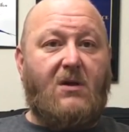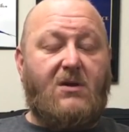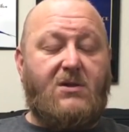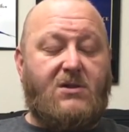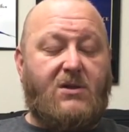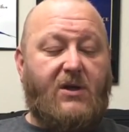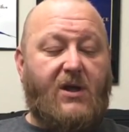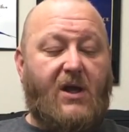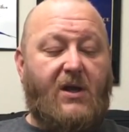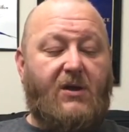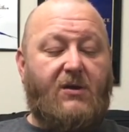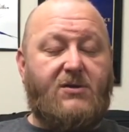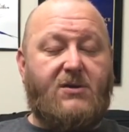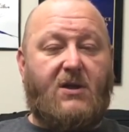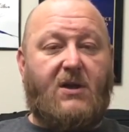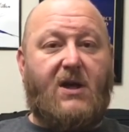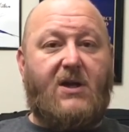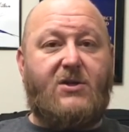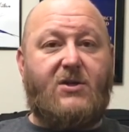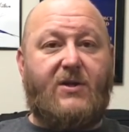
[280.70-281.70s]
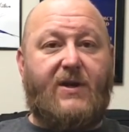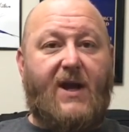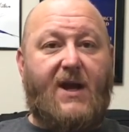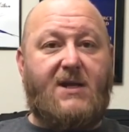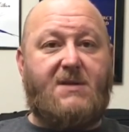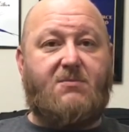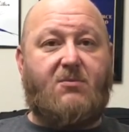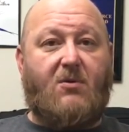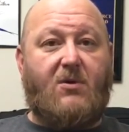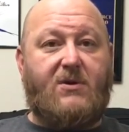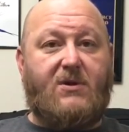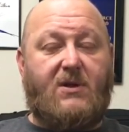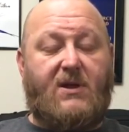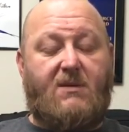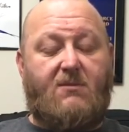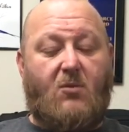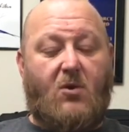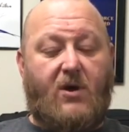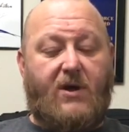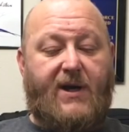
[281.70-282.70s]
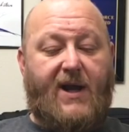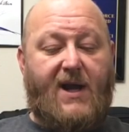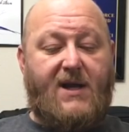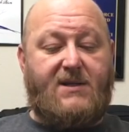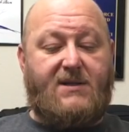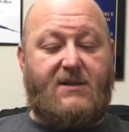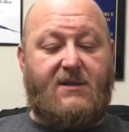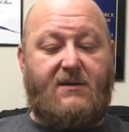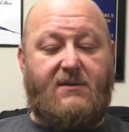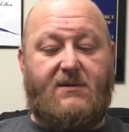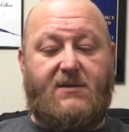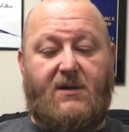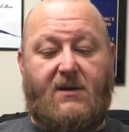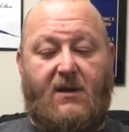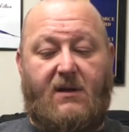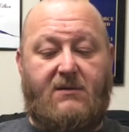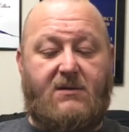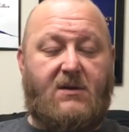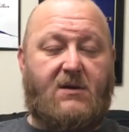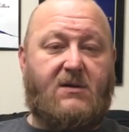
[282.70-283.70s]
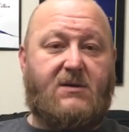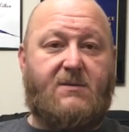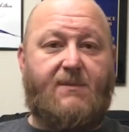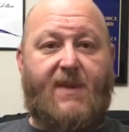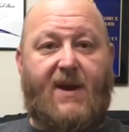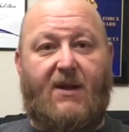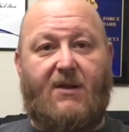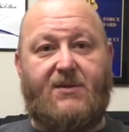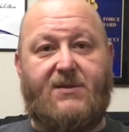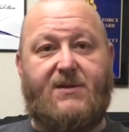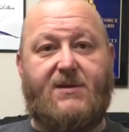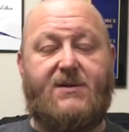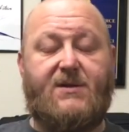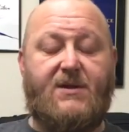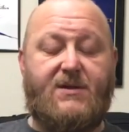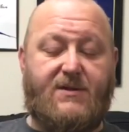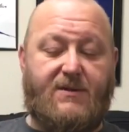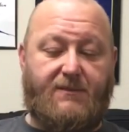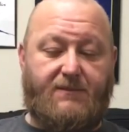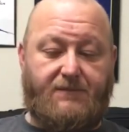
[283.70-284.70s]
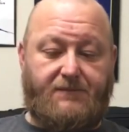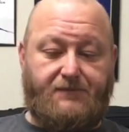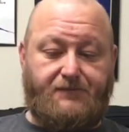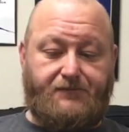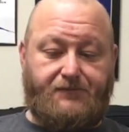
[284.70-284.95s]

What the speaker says: so you had to use a larger gas port to let more gas in to balance the system.